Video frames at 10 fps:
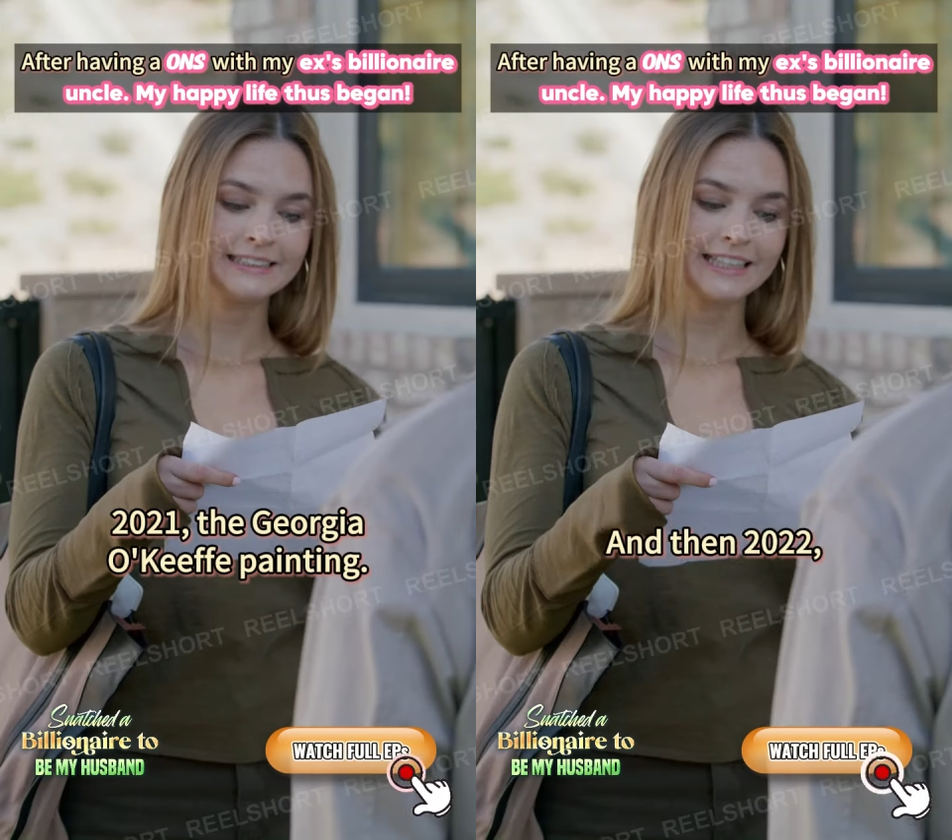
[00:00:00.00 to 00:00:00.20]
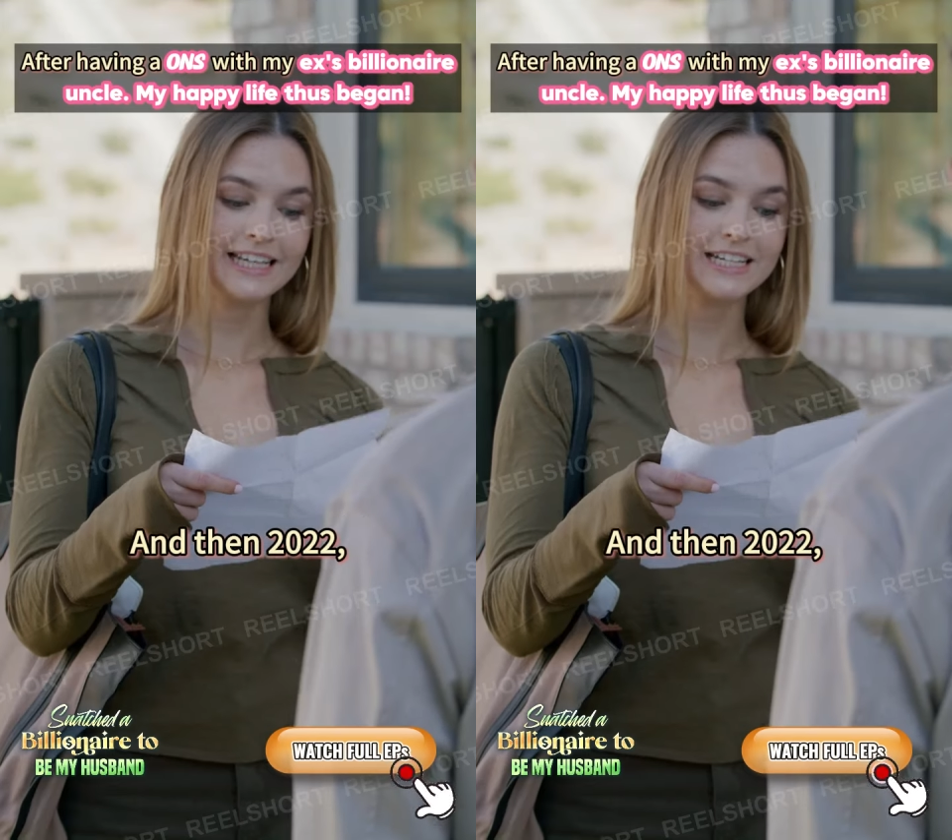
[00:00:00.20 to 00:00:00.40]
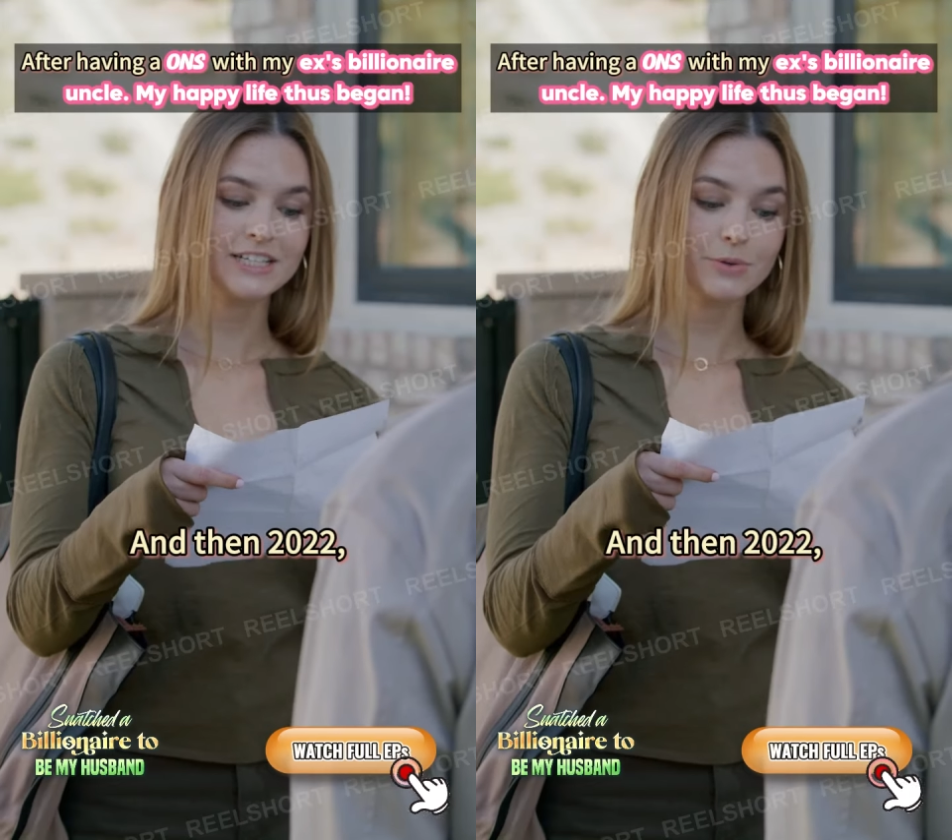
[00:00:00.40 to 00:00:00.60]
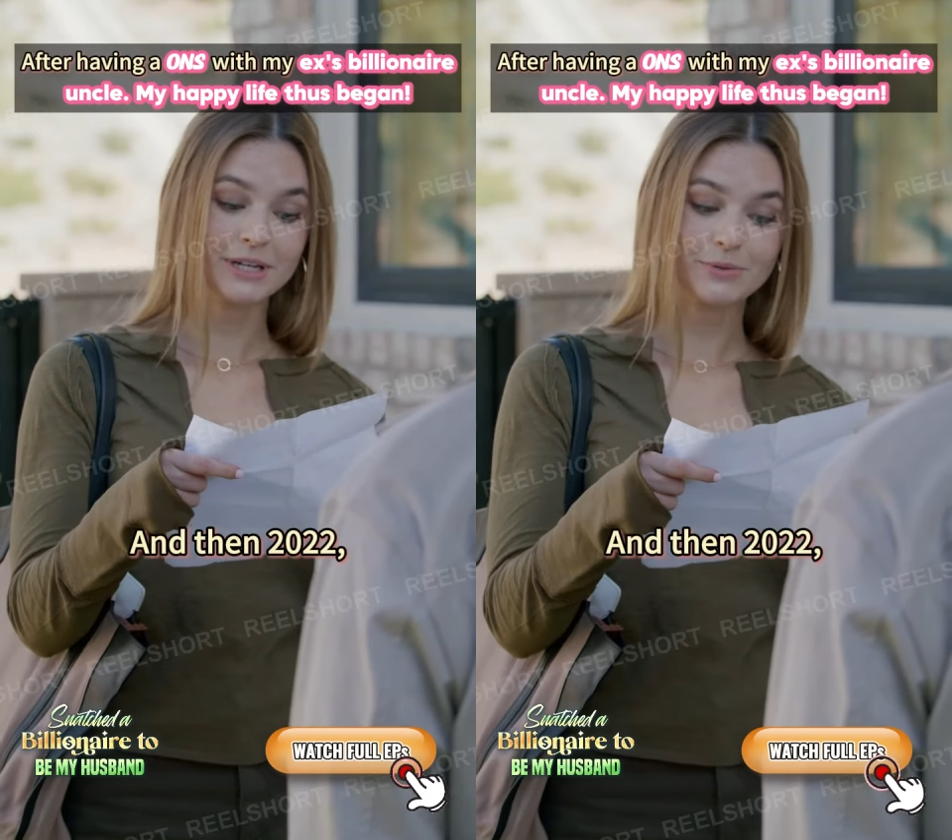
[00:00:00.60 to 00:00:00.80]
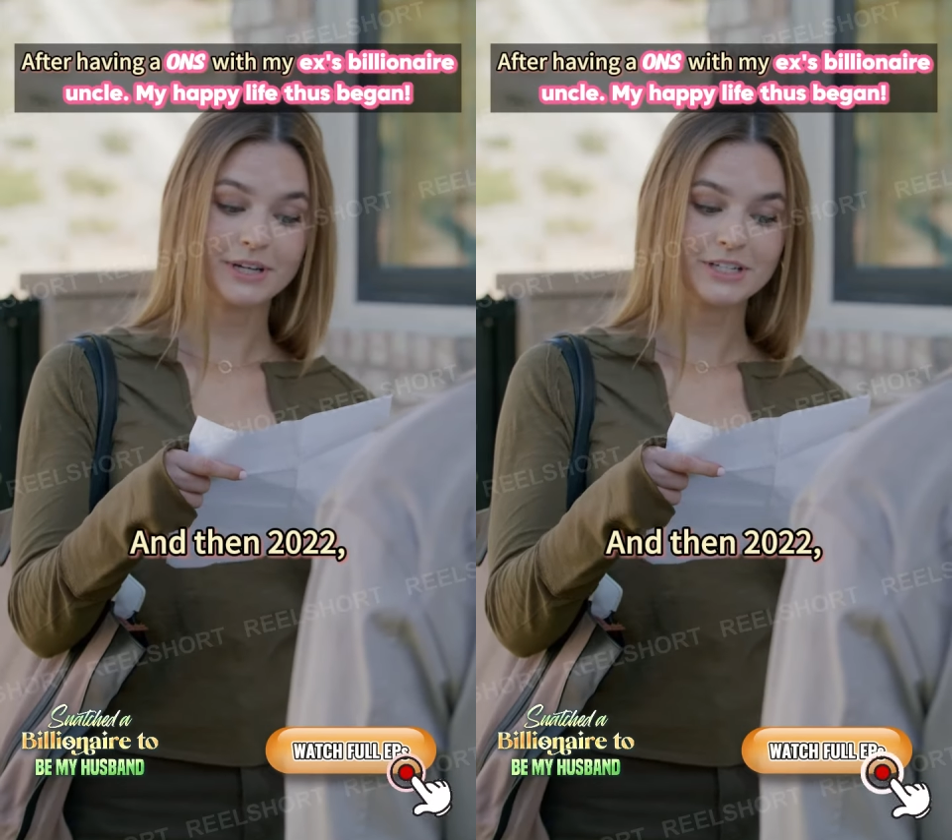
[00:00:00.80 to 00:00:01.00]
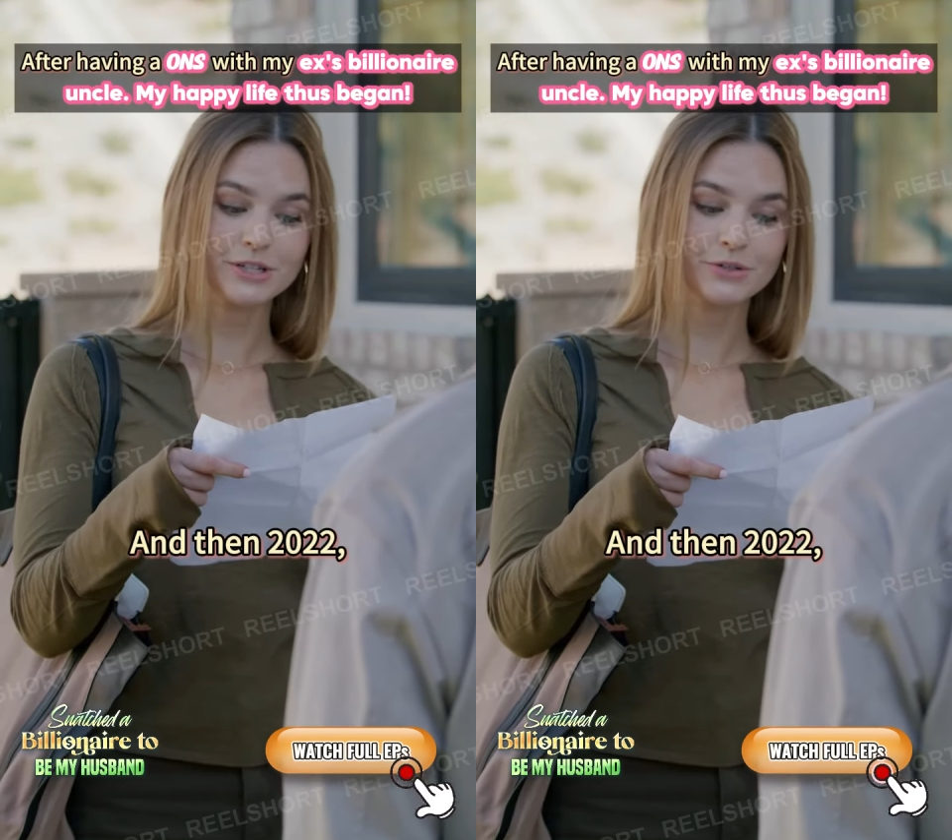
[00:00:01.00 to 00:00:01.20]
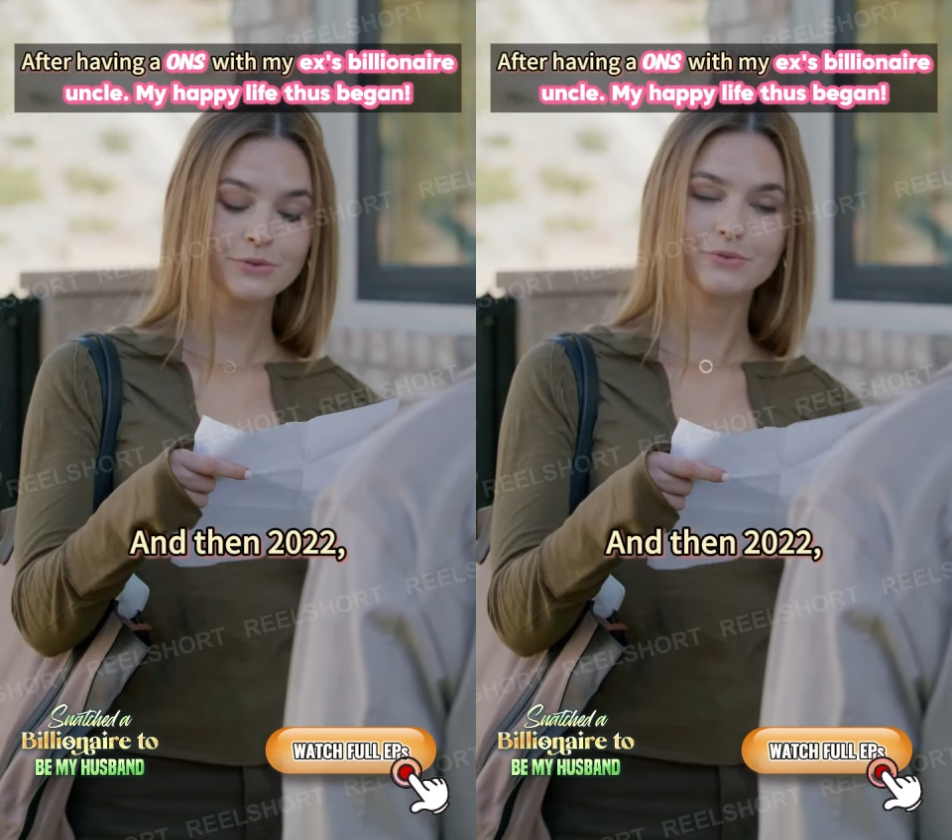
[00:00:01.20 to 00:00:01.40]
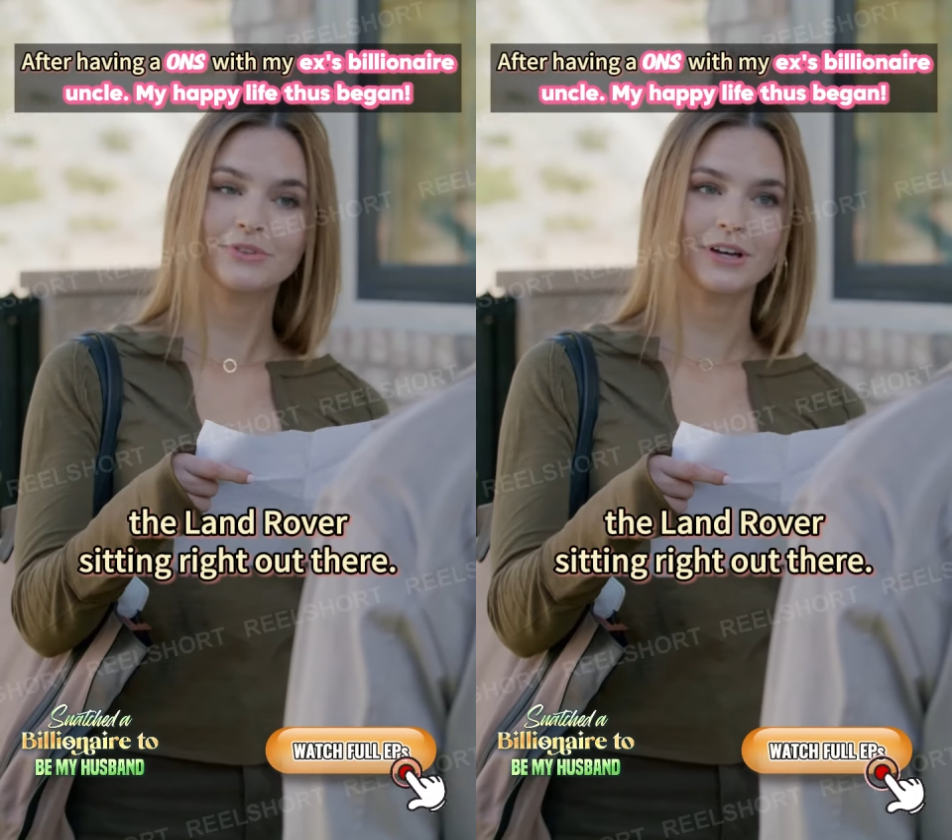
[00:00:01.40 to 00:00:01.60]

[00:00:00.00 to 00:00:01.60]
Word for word: And then 2022,